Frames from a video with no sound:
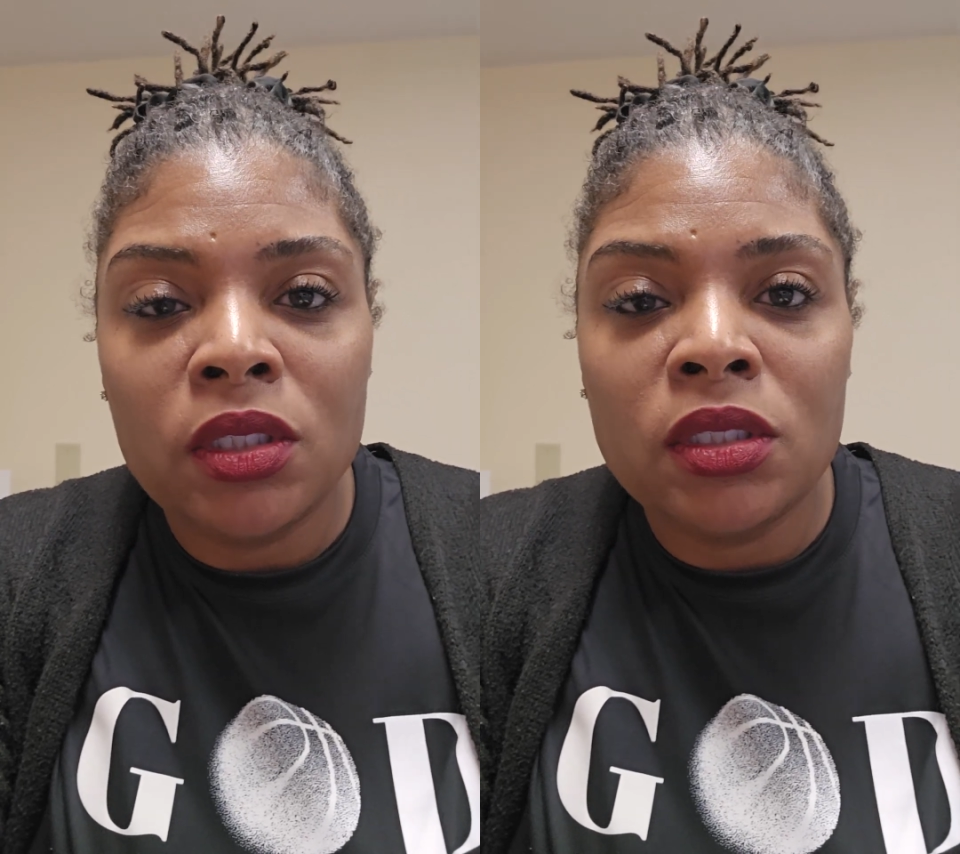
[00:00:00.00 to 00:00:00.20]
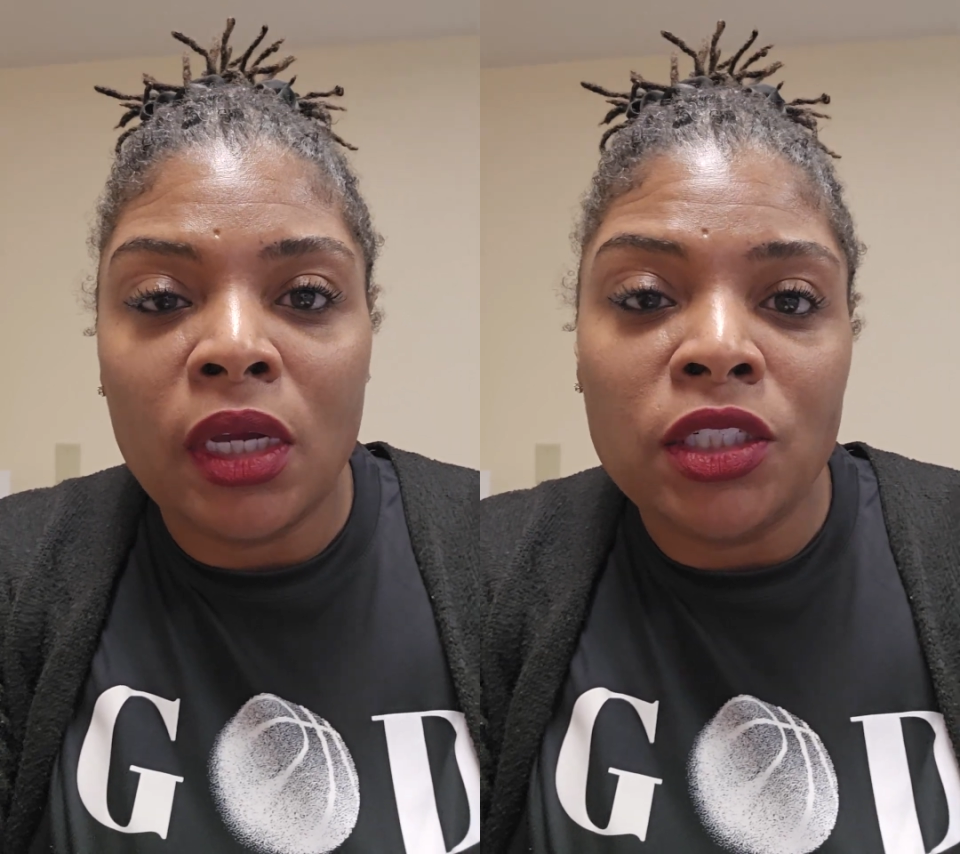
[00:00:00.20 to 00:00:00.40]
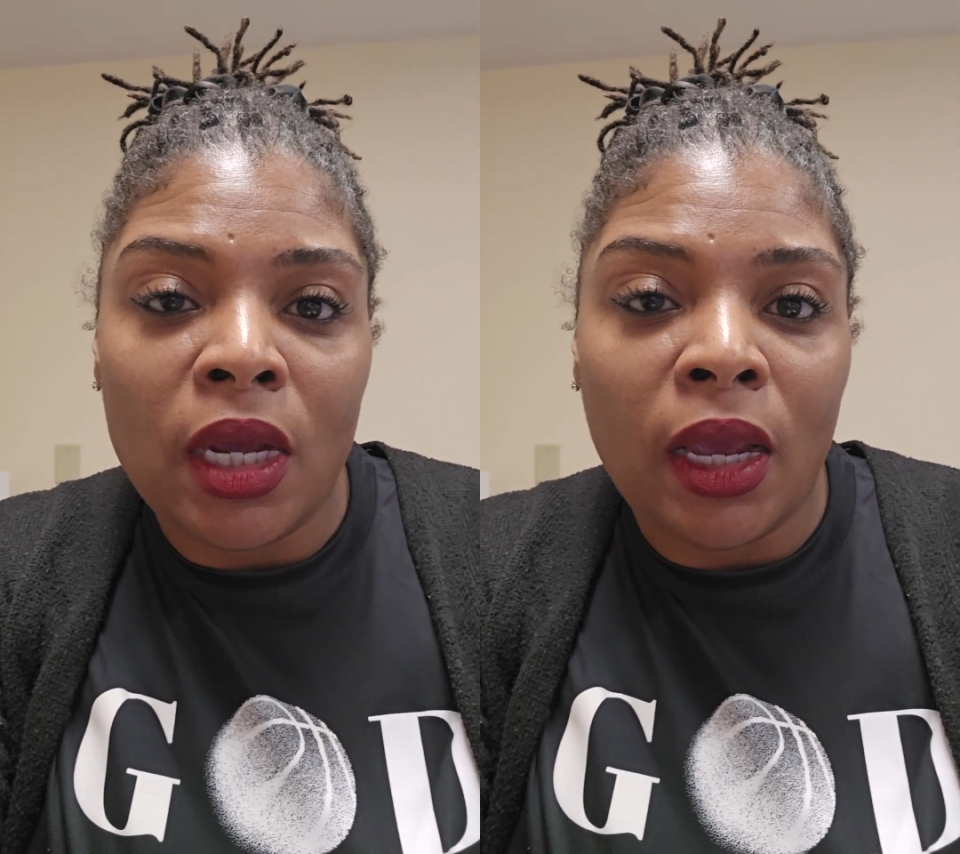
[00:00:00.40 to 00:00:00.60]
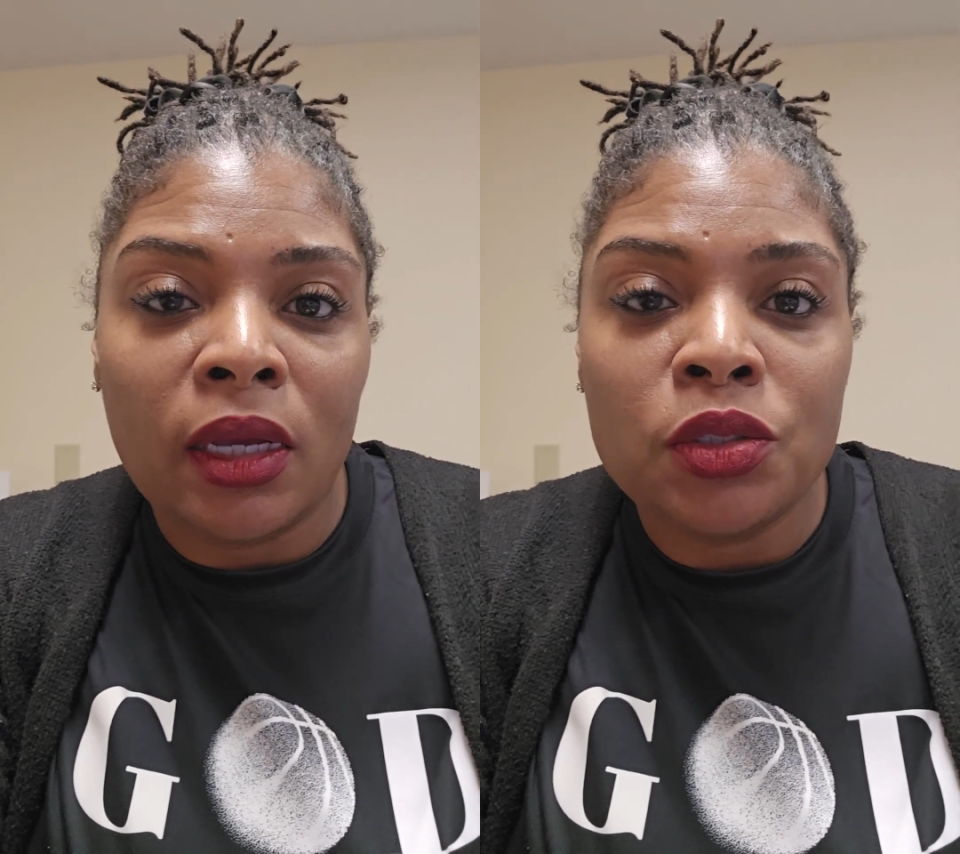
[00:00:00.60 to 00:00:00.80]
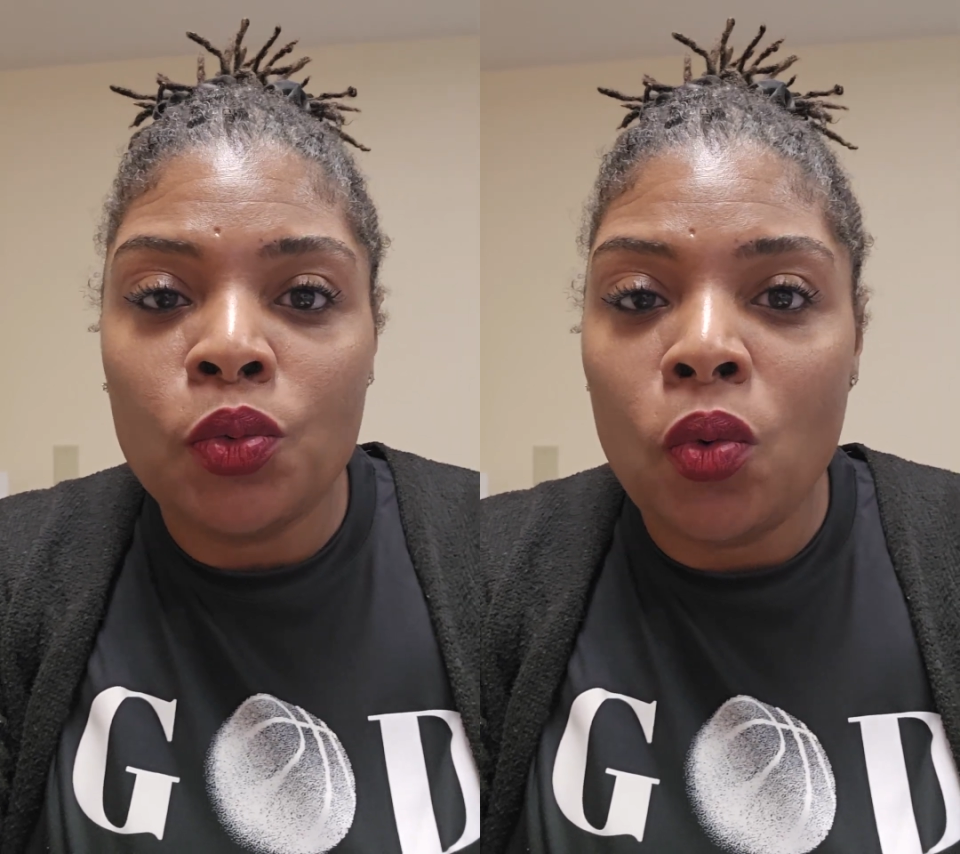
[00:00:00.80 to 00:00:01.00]
such
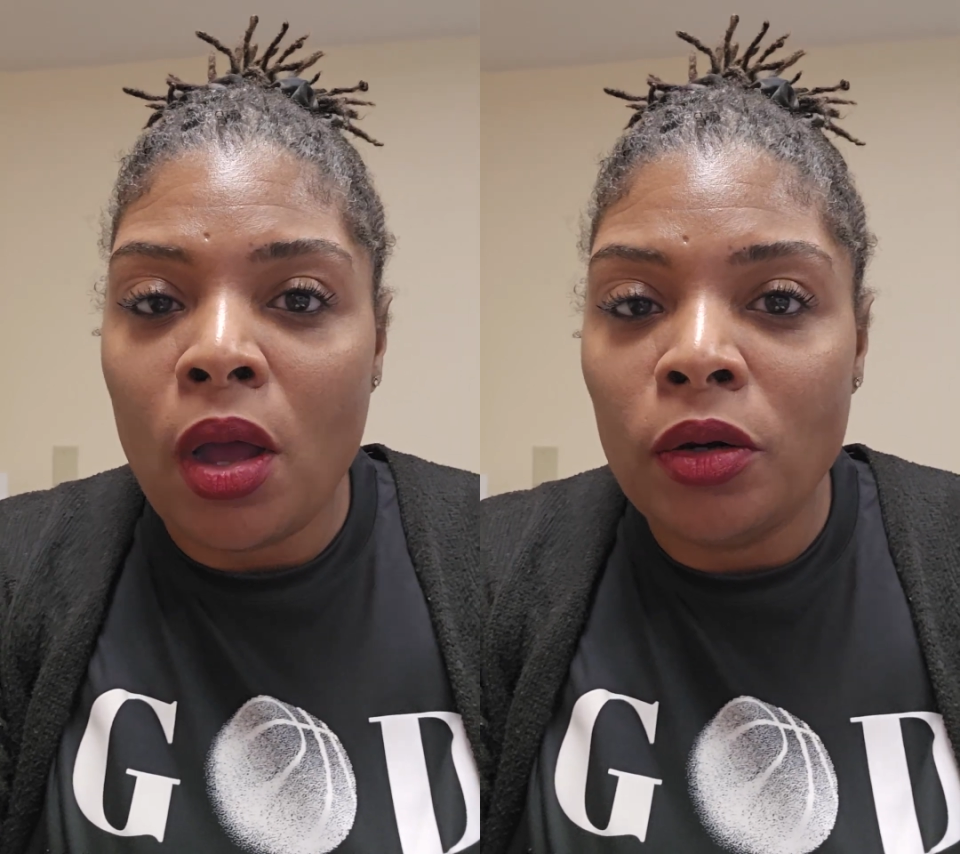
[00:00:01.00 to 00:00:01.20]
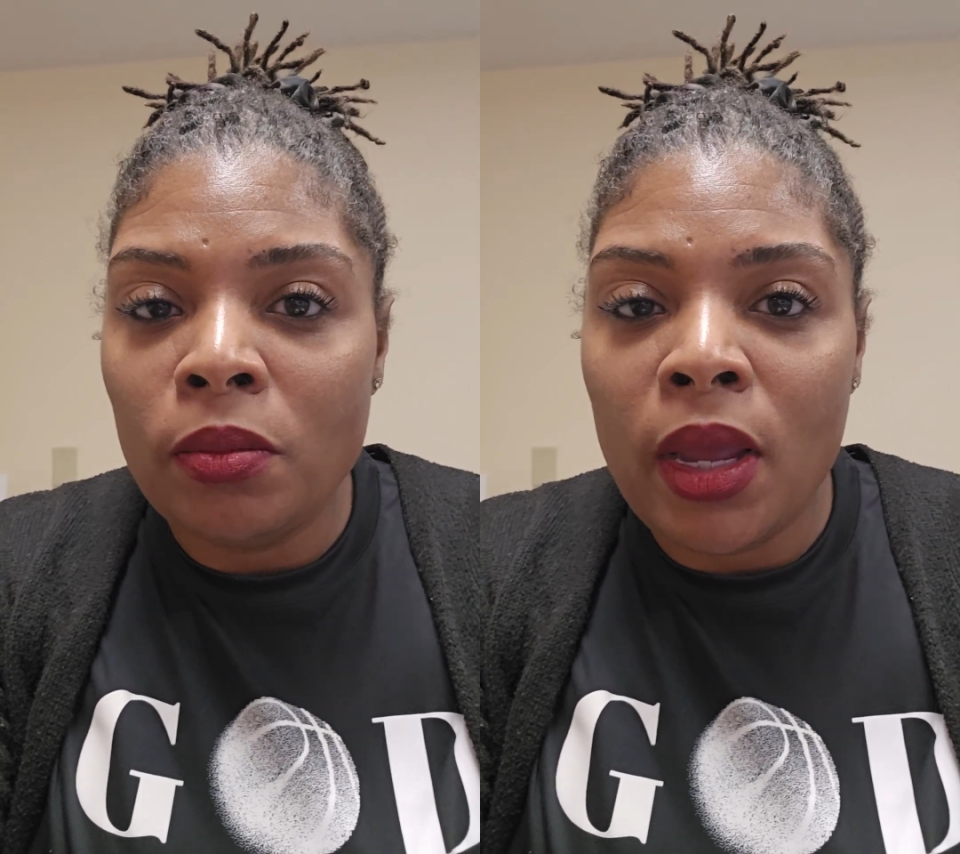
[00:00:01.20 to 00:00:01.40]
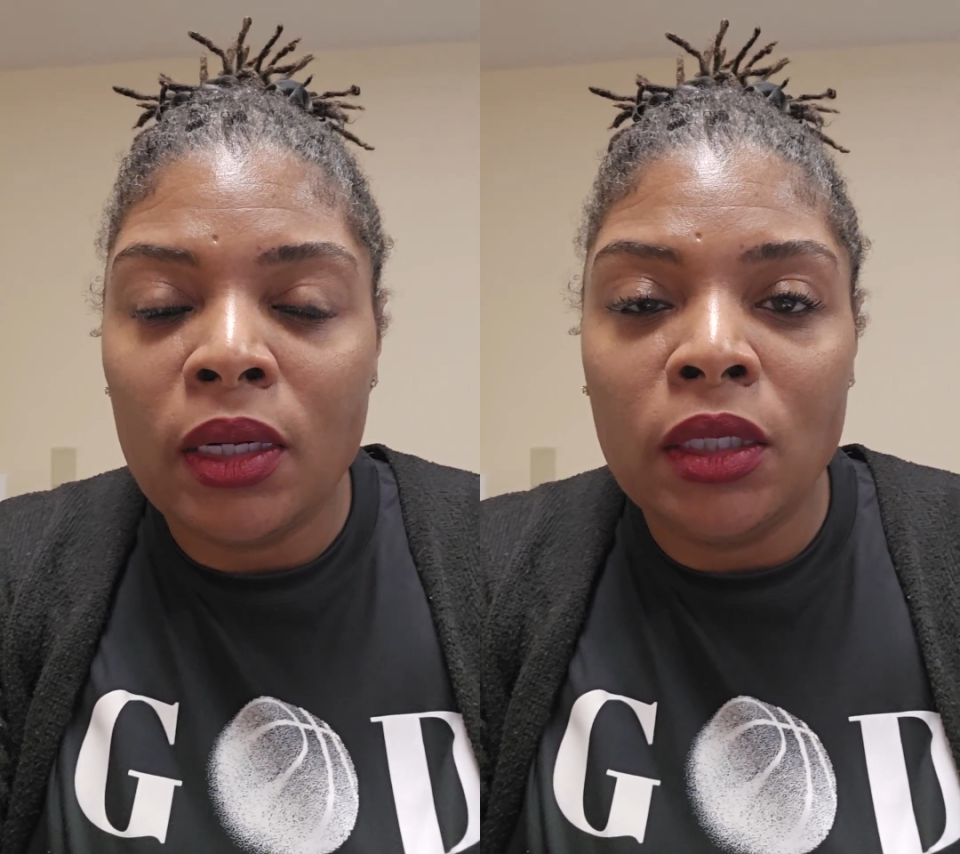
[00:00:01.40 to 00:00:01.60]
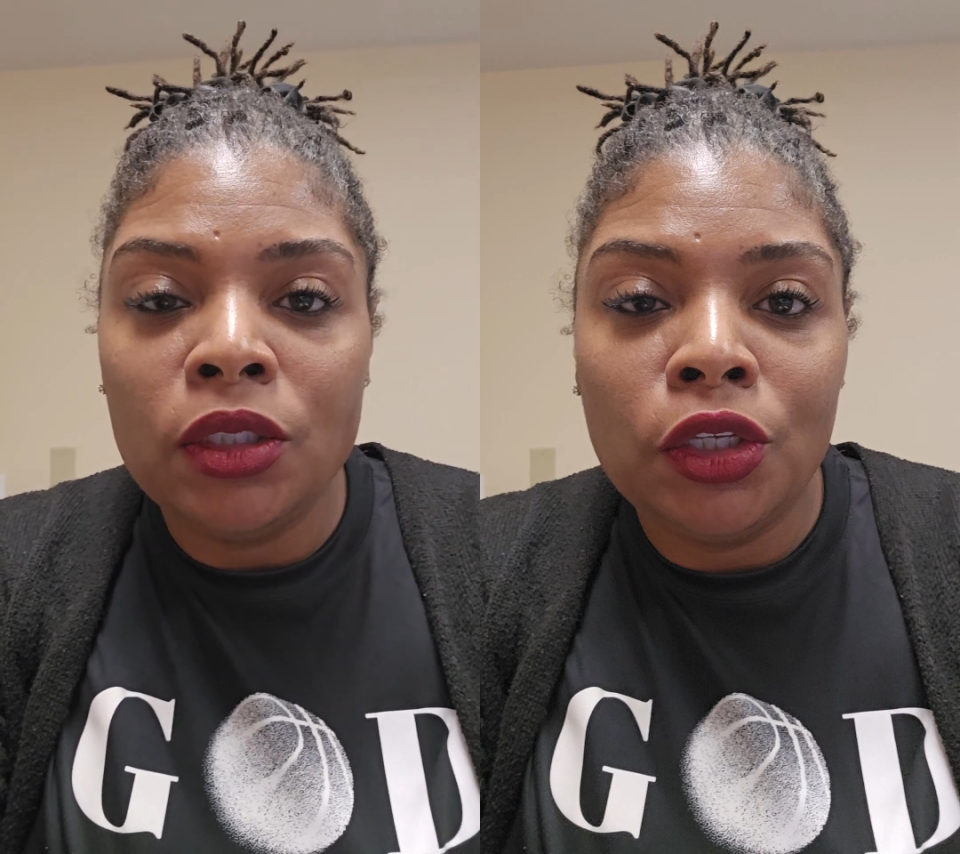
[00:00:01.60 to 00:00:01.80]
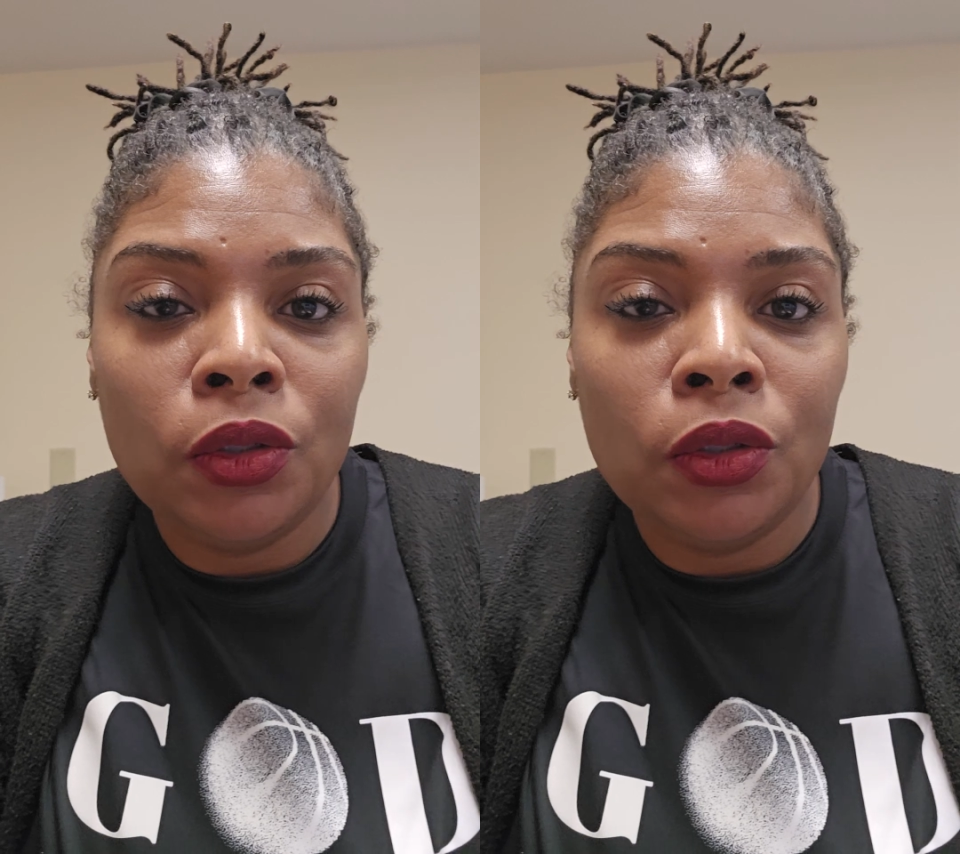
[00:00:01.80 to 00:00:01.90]
as watermelon,